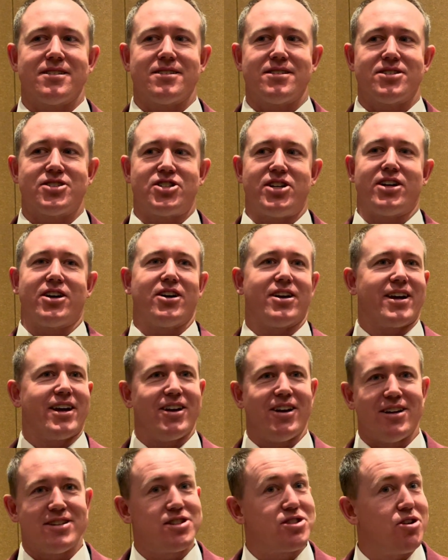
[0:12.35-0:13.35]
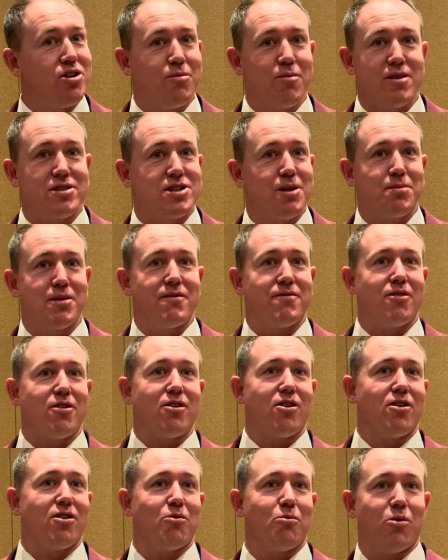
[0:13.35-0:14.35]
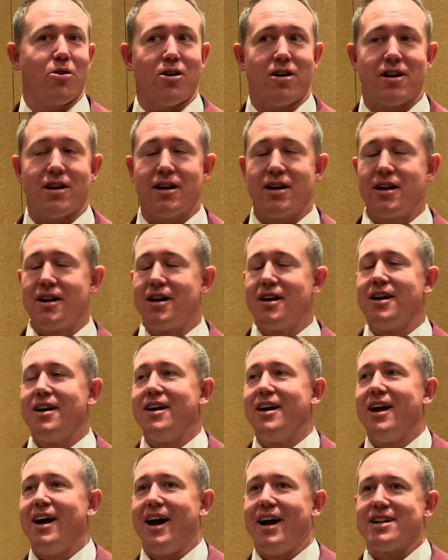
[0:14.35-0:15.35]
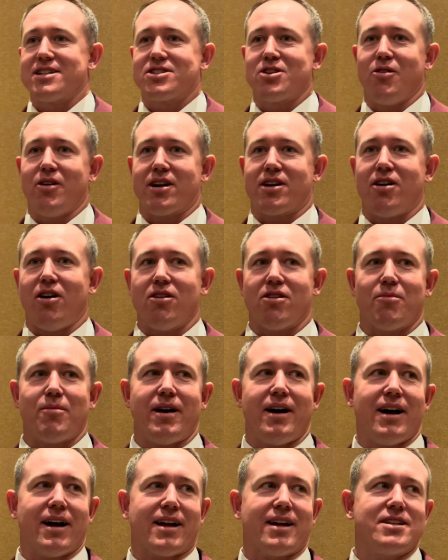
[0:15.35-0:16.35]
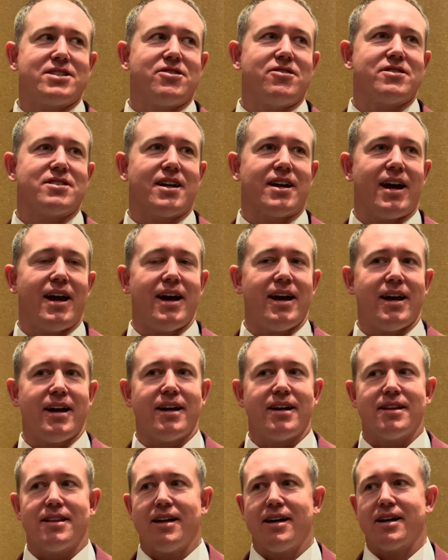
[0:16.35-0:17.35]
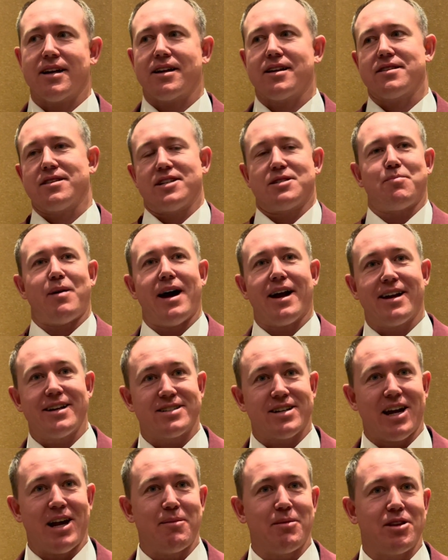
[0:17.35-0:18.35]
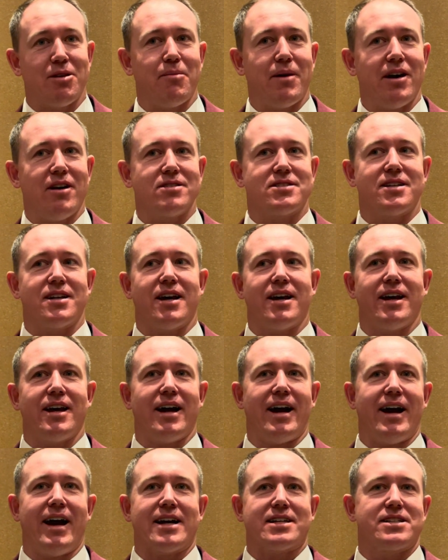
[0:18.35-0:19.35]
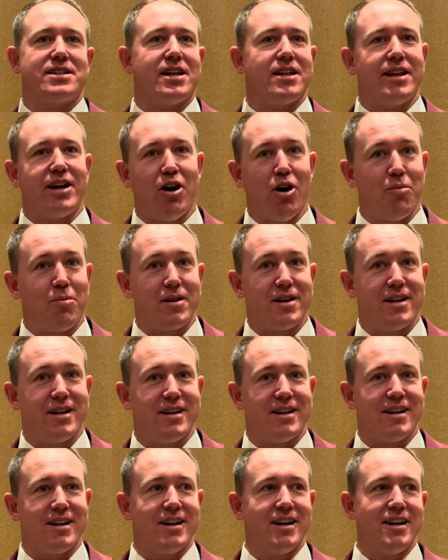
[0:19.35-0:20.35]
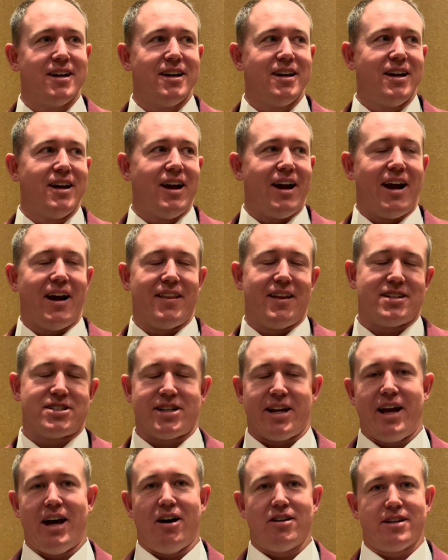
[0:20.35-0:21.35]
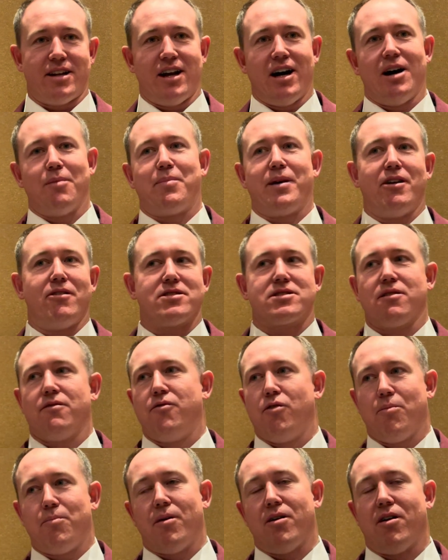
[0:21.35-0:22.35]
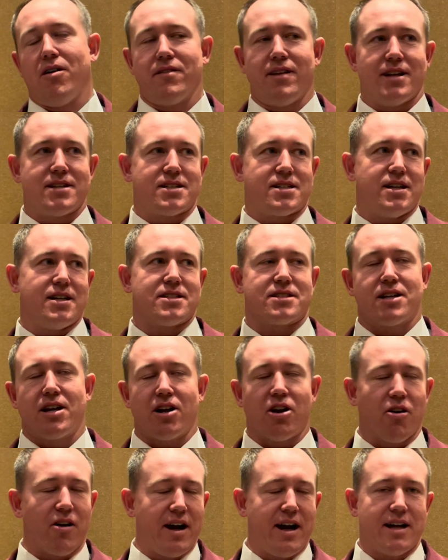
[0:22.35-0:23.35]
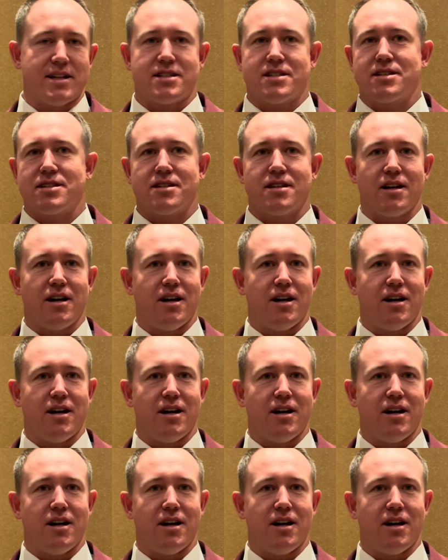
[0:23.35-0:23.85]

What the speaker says: she couldn't get on Zoom or something for her work. And so I called her back, and she was like, "Hey, this package came in the mail today. I accidentally opened it." And then she held it up, and it was a football that says, "Congrats,